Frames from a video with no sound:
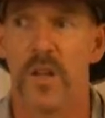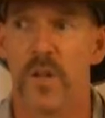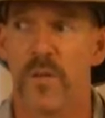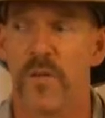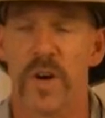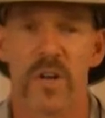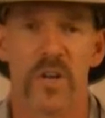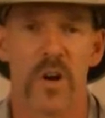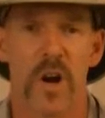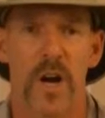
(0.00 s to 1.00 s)
Look for a
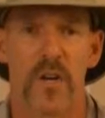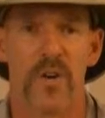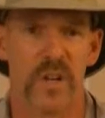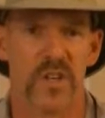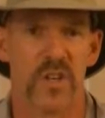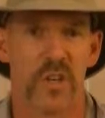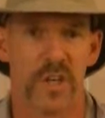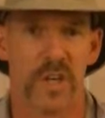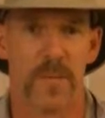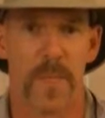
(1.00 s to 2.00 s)
good, hard, crunchy
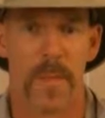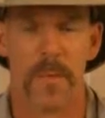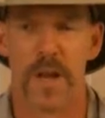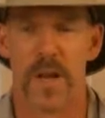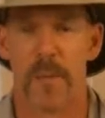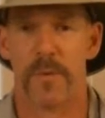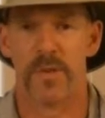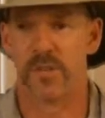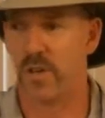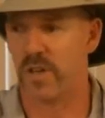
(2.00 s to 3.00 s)
cookie. Might not be
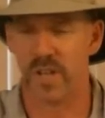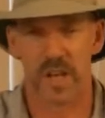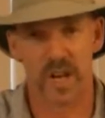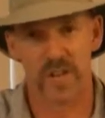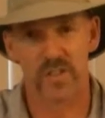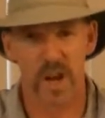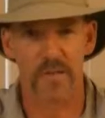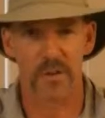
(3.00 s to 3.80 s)
as good as that nice soft